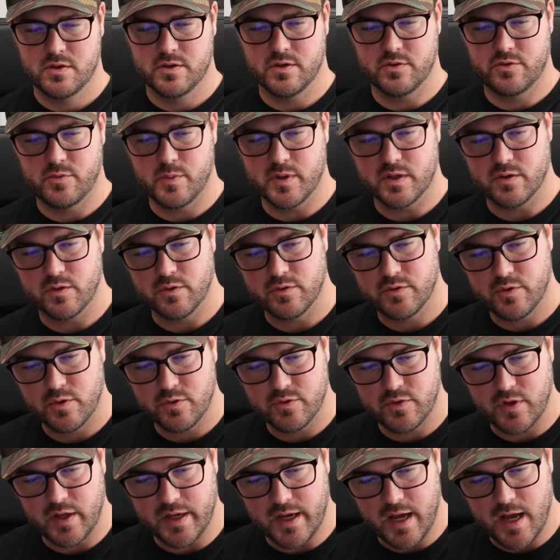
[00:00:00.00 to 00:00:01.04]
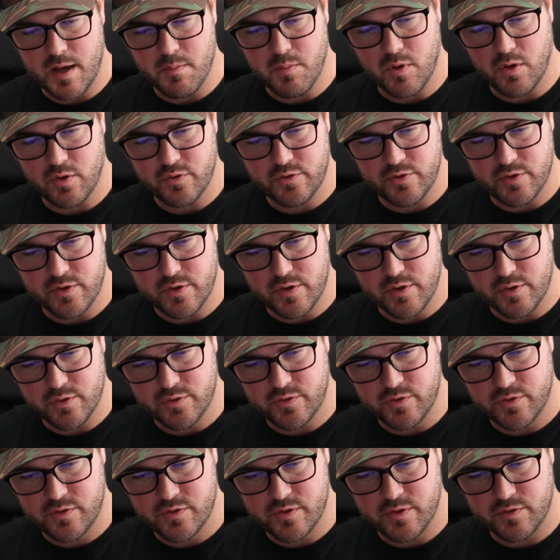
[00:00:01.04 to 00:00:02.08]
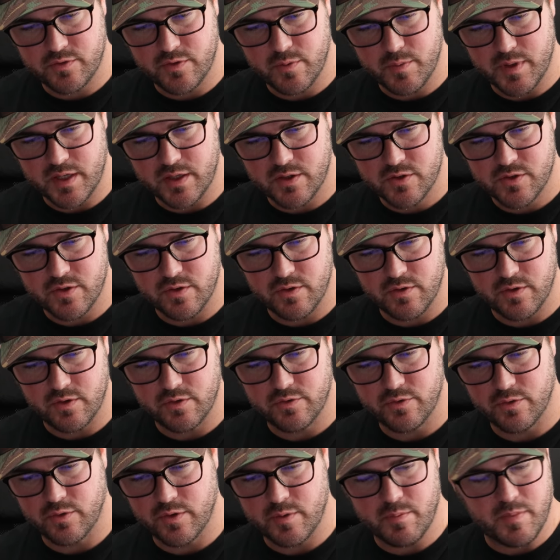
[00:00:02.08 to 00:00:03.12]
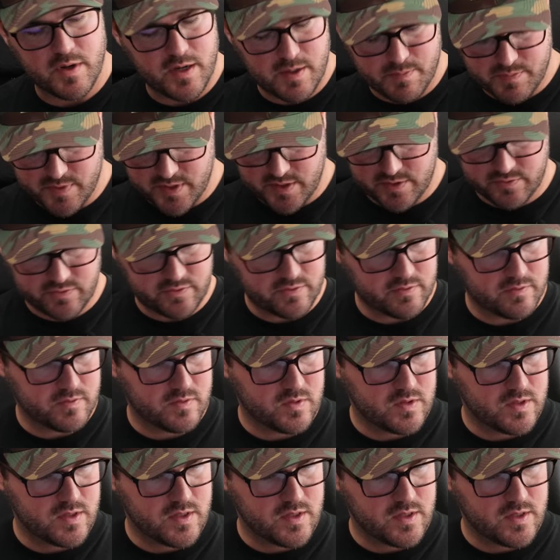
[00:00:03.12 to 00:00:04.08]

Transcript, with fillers: Just to make those, those like eyeballs and noses, just to make sure those really pop nice.